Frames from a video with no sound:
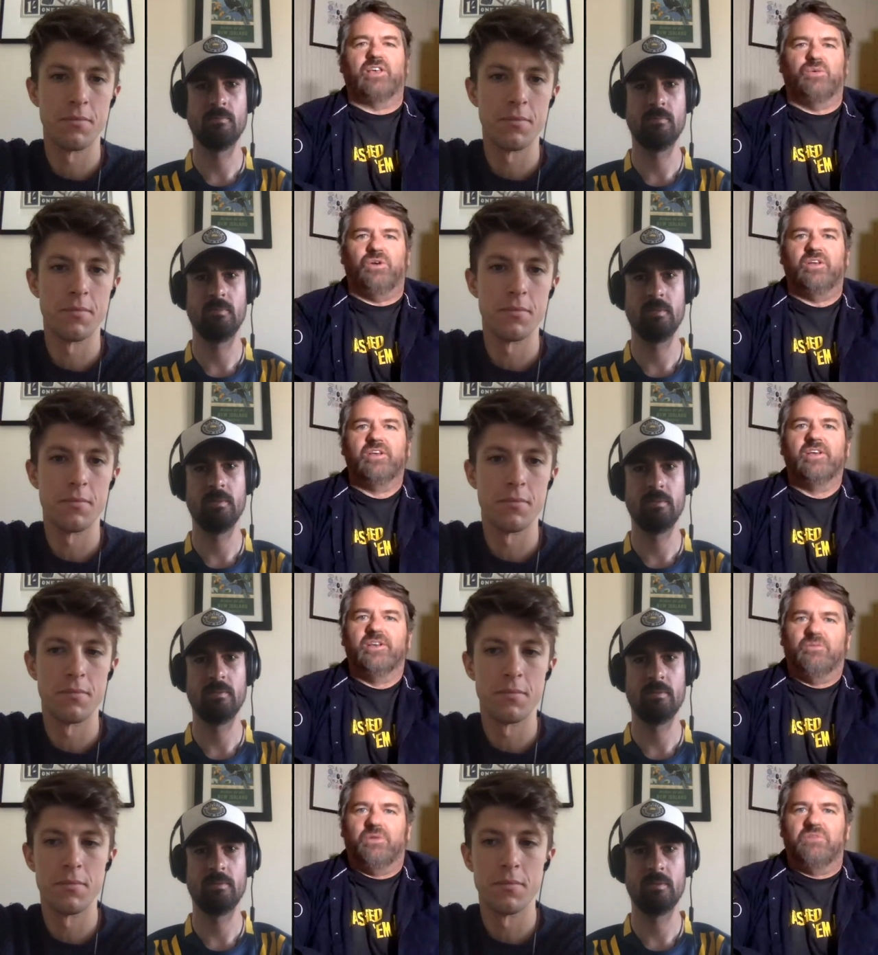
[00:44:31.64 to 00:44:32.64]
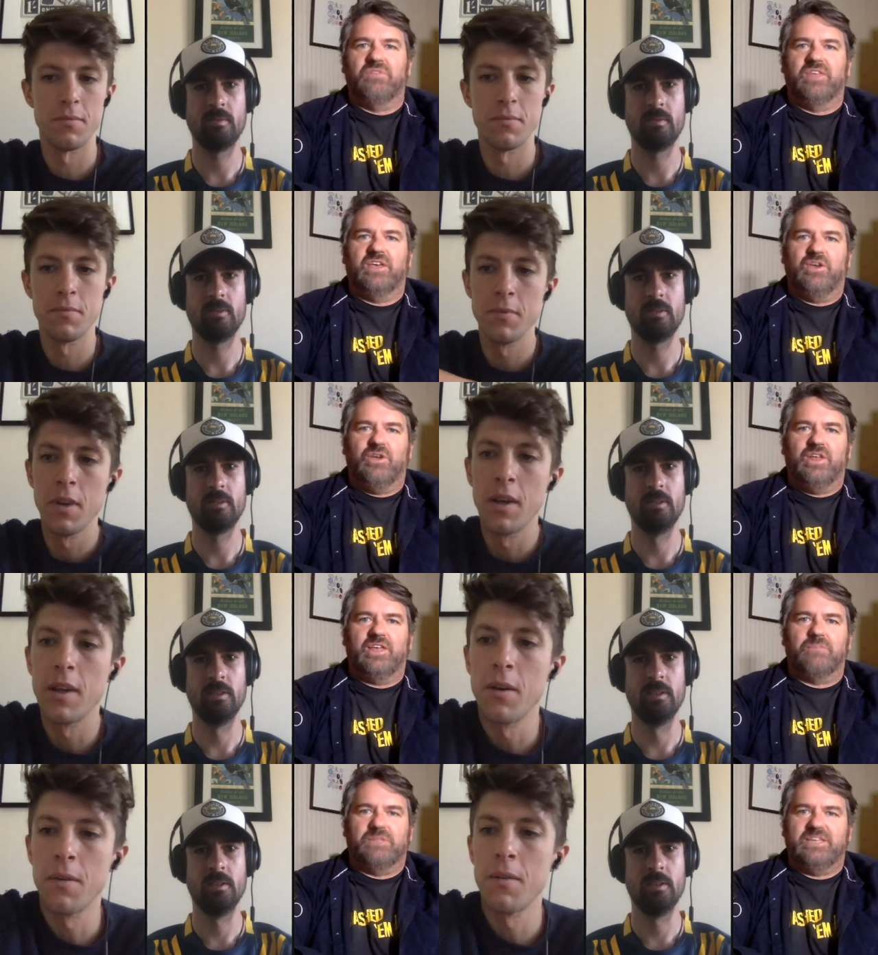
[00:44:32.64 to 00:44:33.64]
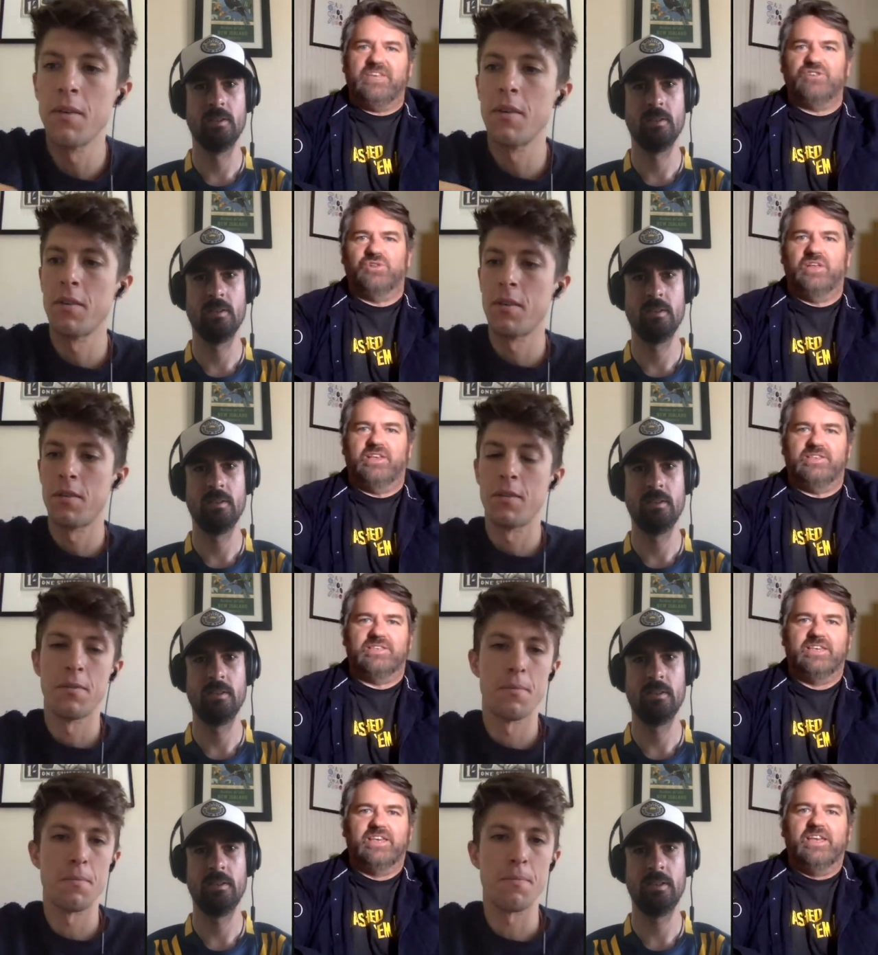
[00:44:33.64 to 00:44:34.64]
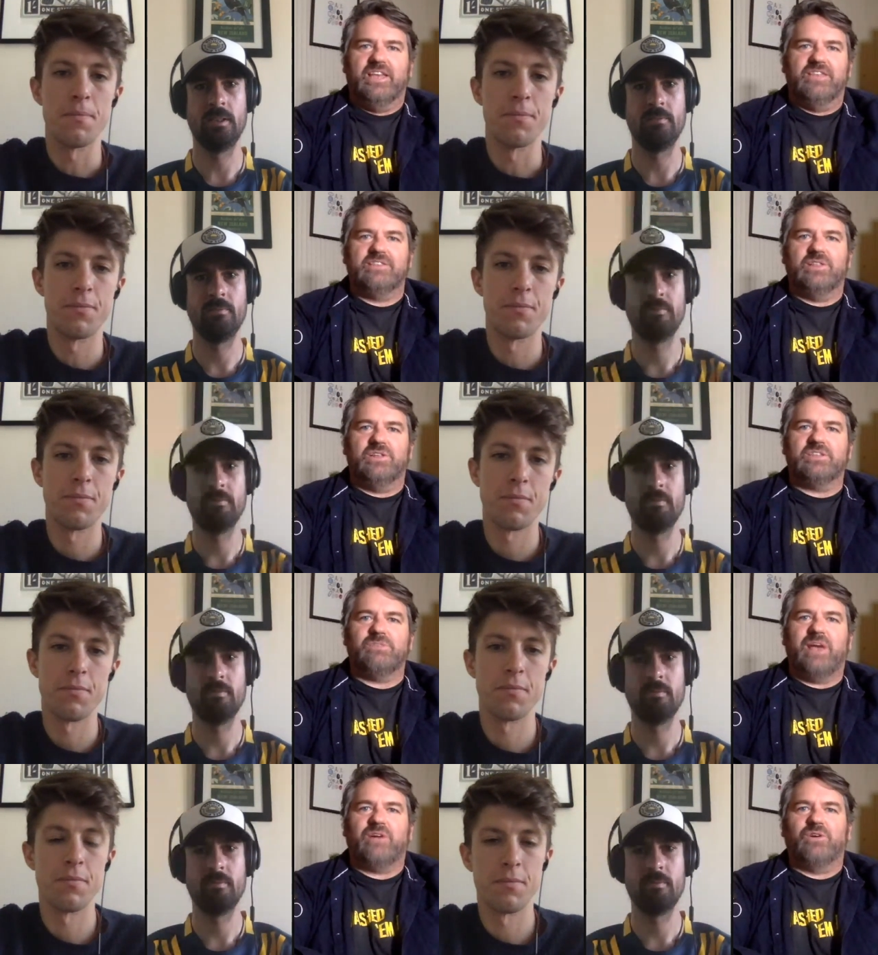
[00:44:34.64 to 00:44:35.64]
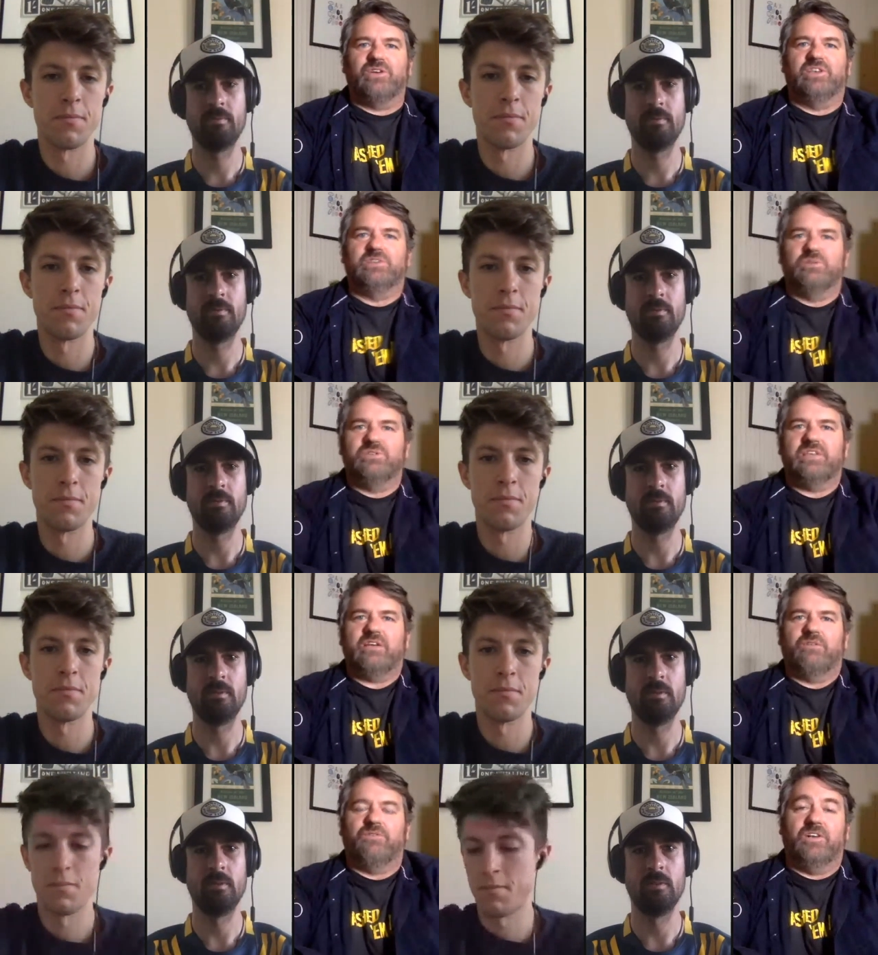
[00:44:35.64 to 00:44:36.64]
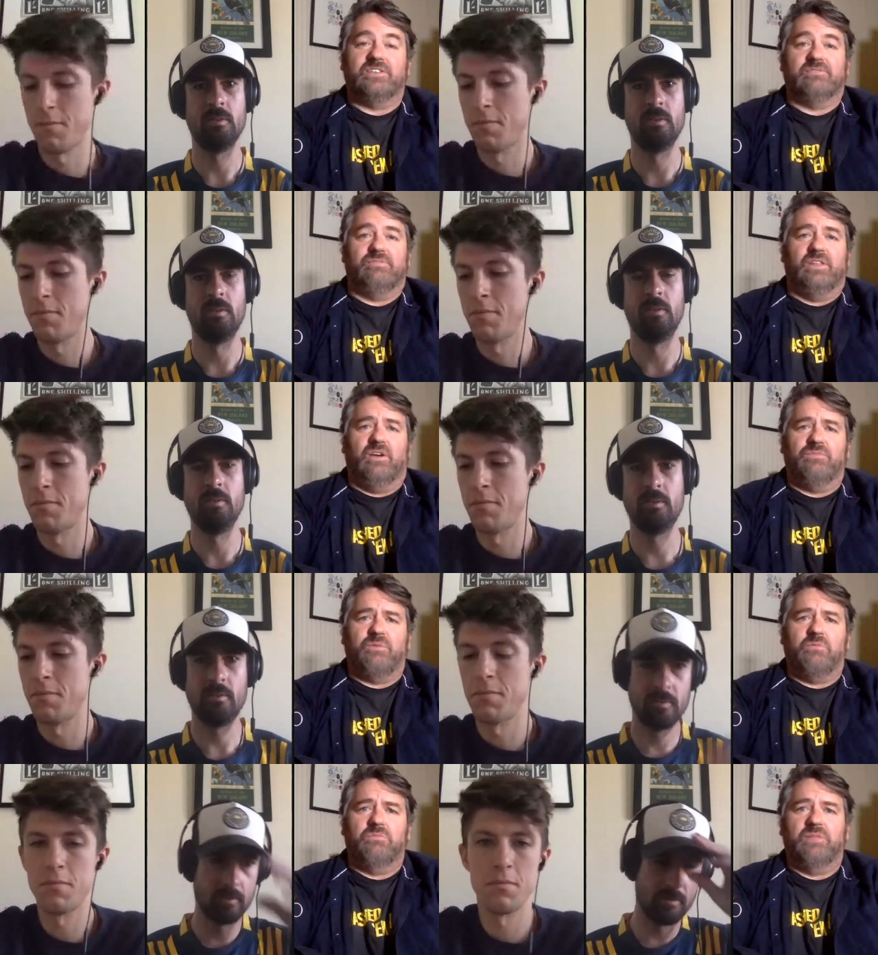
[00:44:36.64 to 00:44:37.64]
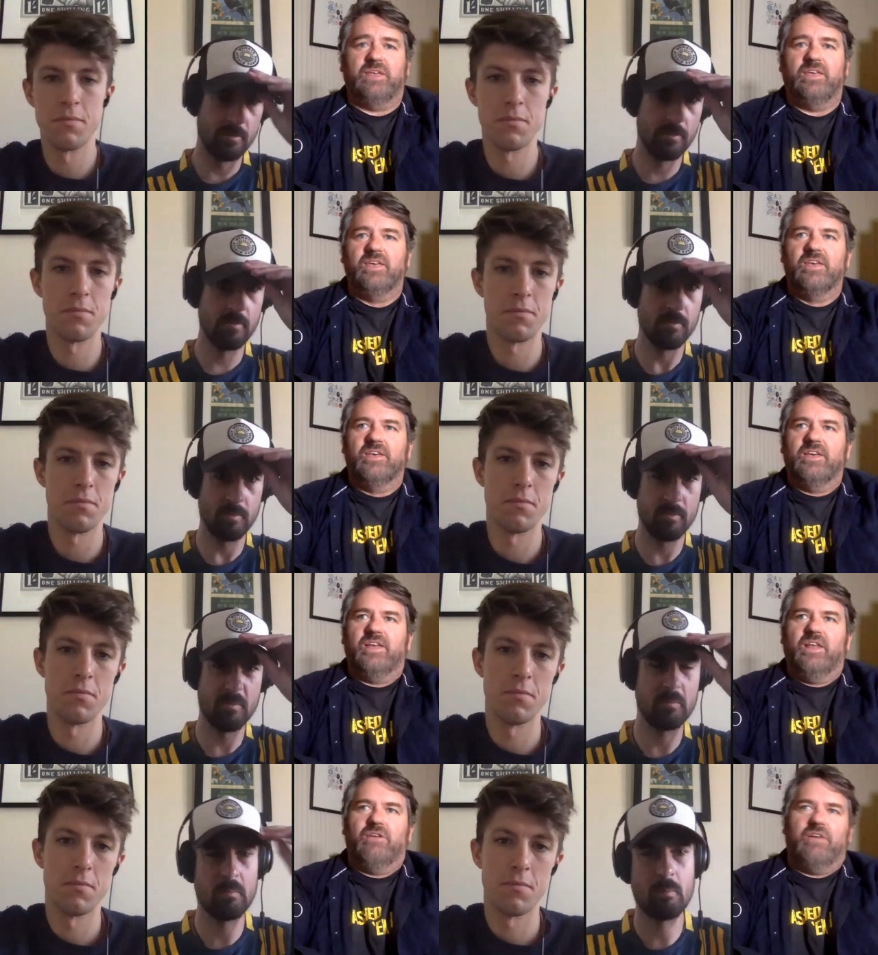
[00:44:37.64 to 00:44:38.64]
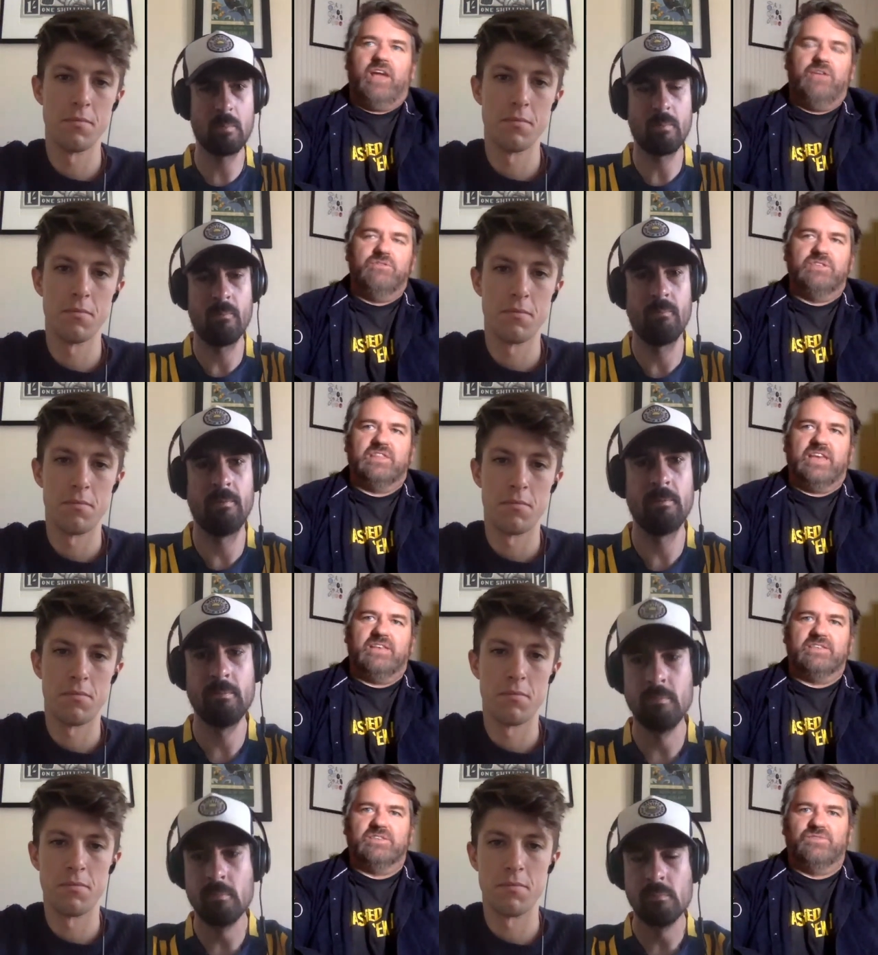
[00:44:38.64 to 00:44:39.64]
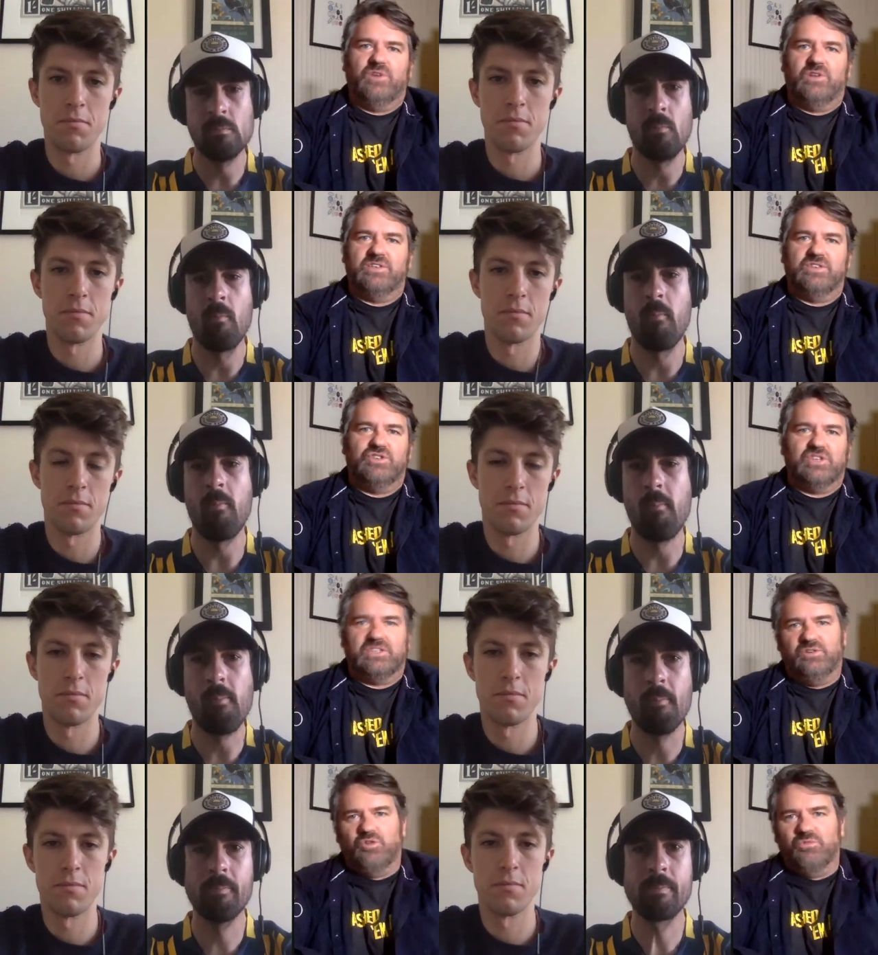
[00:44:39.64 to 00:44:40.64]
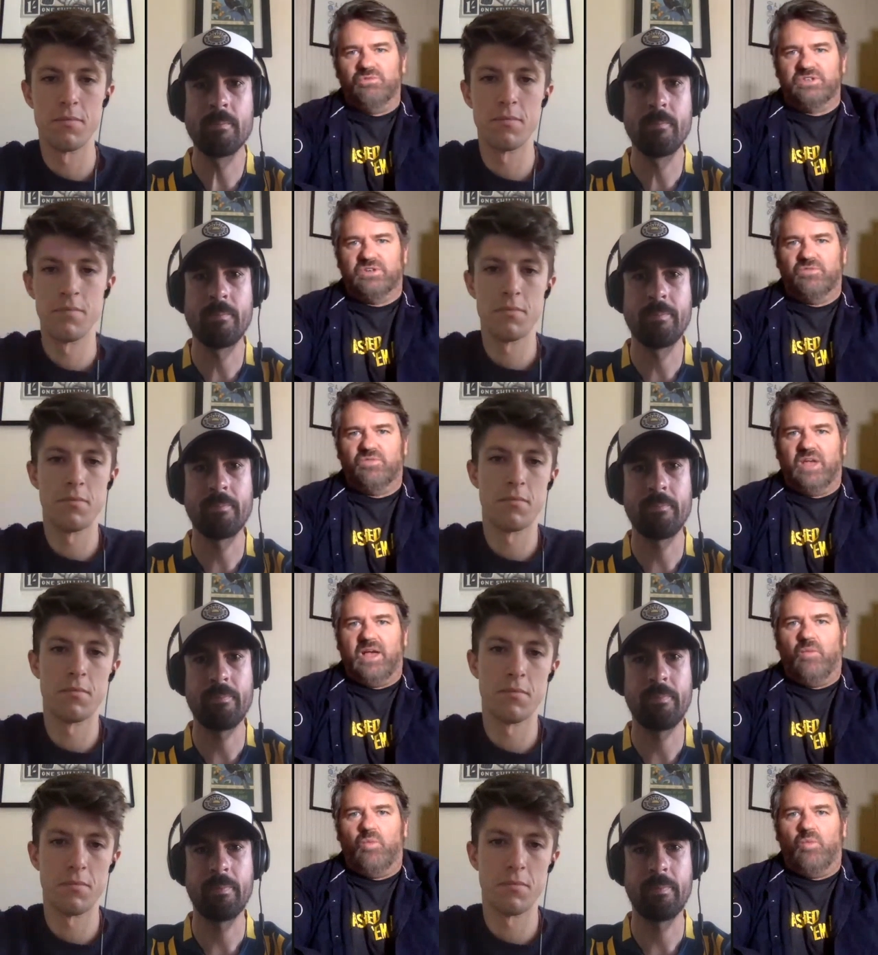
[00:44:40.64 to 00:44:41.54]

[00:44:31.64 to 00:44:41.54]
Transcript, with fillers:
Speaker 1: know, like or whatever their earning potential is. Yeah. And there's a lot of smart cookies who sacrifice, you know, probably you know hundreds of thousands of dollars in just a normal sort of